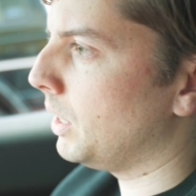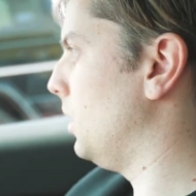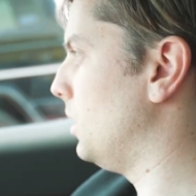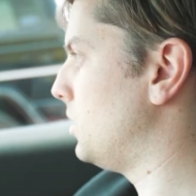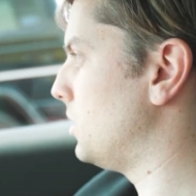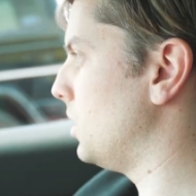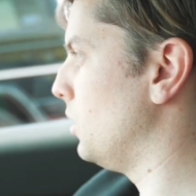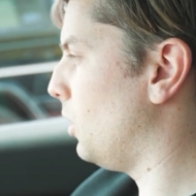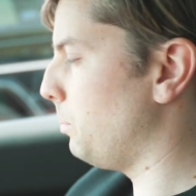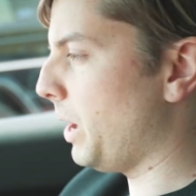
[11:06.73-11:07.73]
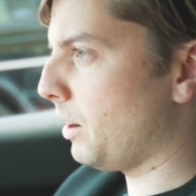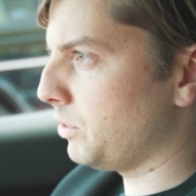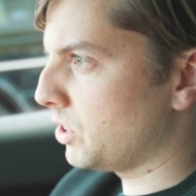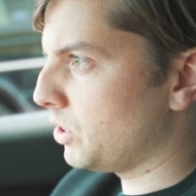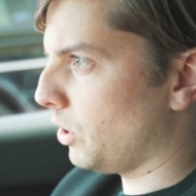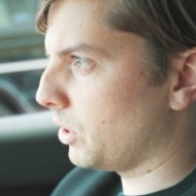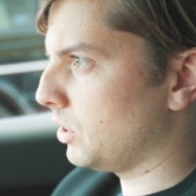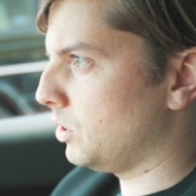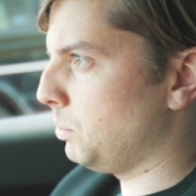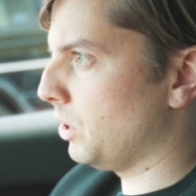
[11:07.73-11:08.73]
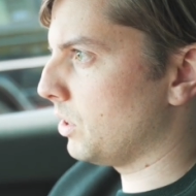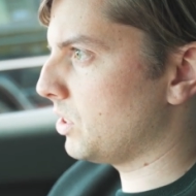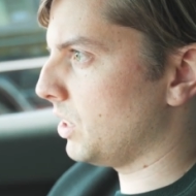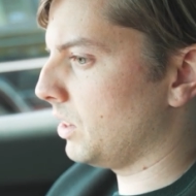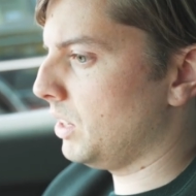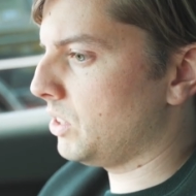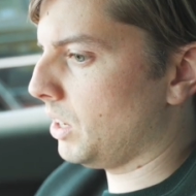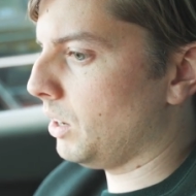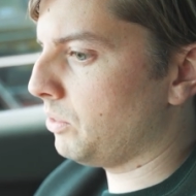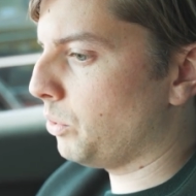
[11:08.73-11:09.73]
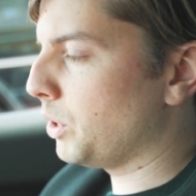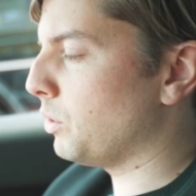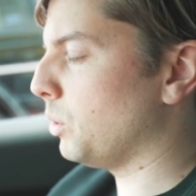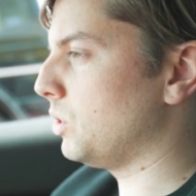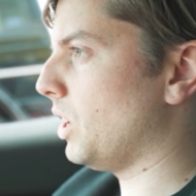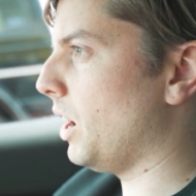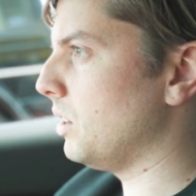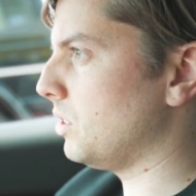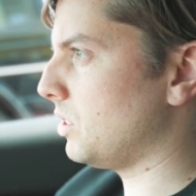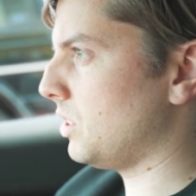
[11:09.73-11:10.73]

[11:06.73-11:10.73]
It's not bad for stock, to be honest. Like these are four year old tyres.